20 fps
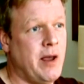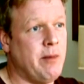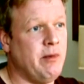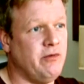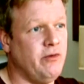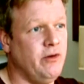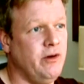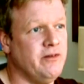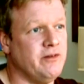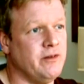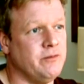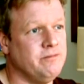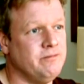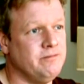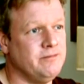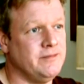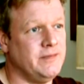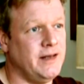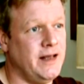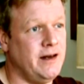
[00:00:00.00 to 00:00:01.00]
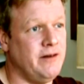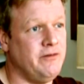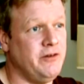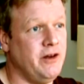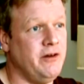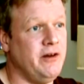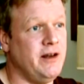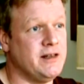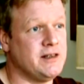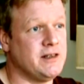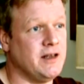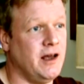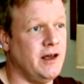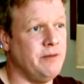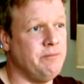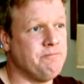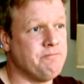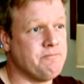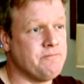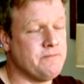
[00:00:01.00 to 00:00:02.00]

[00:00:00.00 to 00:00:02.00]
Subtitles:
be full of them in a few years' time.